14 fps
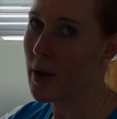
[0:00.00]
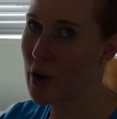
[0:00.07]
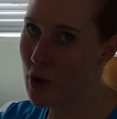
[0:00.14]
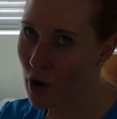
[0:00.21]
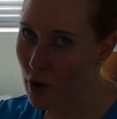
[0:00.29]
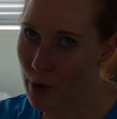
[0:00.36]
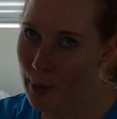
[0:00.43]

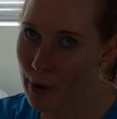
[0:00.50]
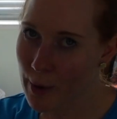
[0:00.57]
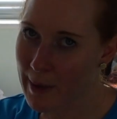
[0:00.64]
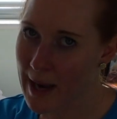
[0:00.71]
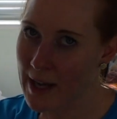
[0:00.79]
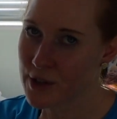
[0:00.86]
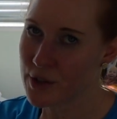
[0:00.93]
GoPro
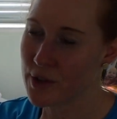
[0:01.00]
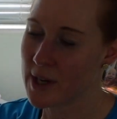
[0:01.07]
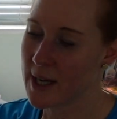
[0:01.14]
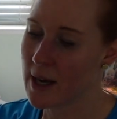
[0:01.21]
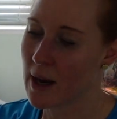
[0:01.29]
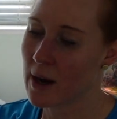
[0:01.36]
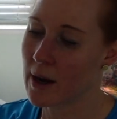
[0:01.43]

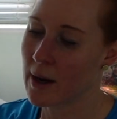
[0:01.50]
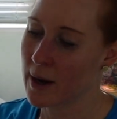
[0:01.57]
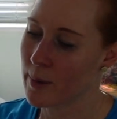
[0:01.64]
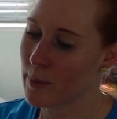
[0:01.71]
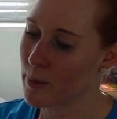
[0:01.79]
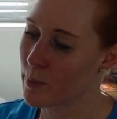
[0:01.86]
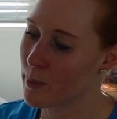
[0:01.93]
battery,
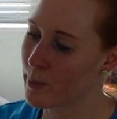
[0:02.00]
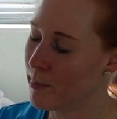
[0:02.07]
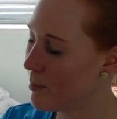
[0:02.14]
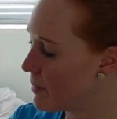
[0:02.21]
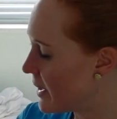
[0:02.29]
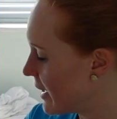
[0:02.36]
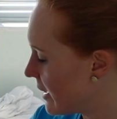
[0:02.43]
I
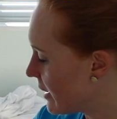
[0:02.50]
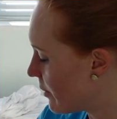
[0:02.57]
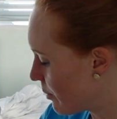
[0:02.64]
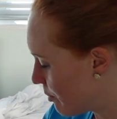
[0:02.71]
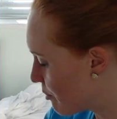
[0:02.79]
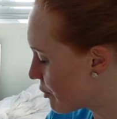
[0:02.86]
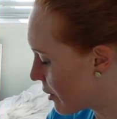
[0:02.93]

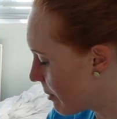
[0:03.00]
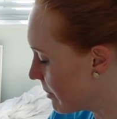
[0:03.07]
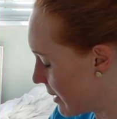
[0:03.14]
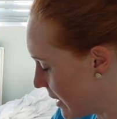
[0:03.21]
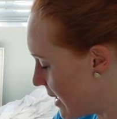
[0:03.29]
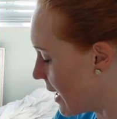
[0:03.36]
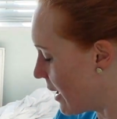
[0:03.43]

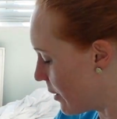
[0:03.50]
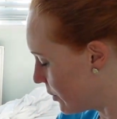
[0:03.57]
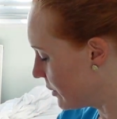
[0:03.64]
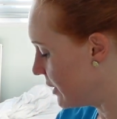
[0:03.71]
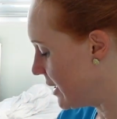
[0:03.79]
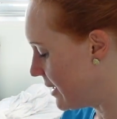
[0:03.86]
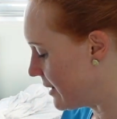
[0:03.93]
will
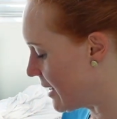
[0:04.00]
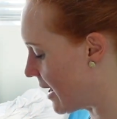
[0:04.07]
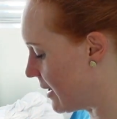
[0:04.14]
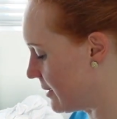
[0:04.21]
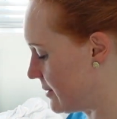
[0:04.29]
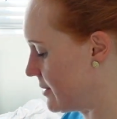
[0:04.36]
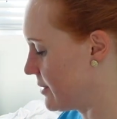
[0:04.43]
need
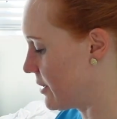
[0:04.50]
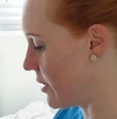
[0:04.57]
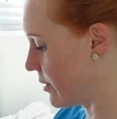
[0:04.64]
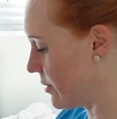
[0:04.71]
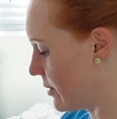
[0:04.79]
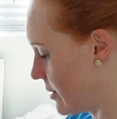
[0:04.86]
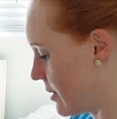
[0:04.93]
that.
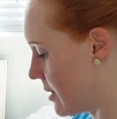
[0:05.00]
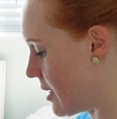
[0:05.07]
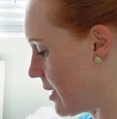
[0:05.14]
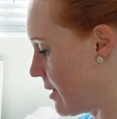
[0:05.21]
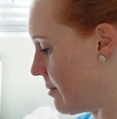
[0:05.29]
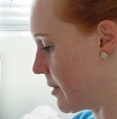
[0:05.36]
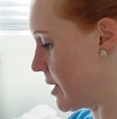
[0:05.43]
So
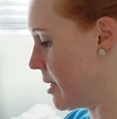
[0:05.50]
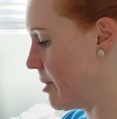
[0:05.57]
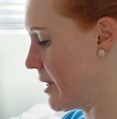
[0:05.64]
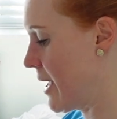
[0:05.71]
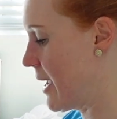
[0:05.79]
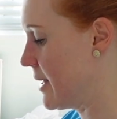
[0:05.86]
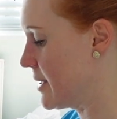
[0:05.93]
I'm going to put
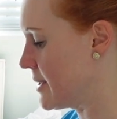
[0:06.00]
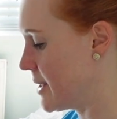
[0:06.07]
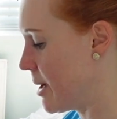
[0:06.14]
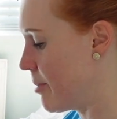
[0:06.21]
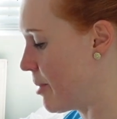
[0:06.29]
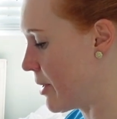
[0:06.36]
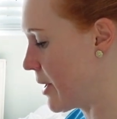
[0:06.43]
that in a
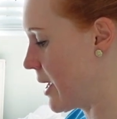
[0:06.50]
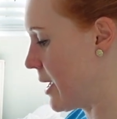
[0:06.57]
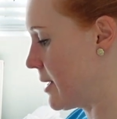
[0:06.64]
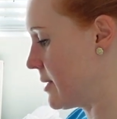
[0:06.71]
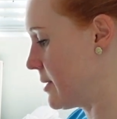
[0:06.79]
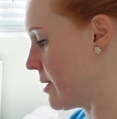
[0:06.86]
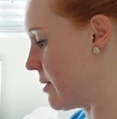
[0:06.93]
zip pocket
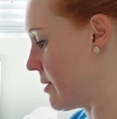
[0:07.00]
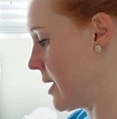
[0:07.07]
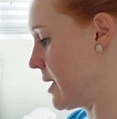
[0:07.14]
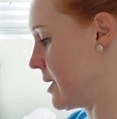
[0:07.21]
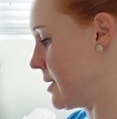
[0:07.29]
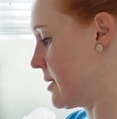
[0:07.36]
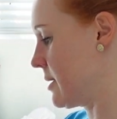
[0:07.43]
so that
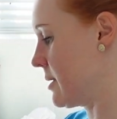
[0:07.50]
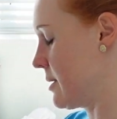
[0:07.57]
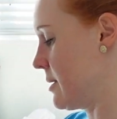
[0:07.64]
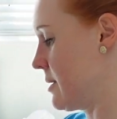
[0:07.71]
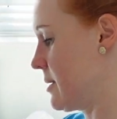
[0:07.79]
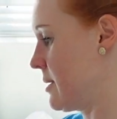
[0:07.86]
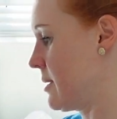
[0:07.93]
it
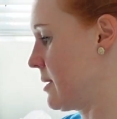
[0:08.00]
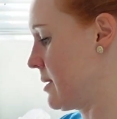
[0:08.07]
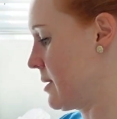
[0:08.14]
doesn't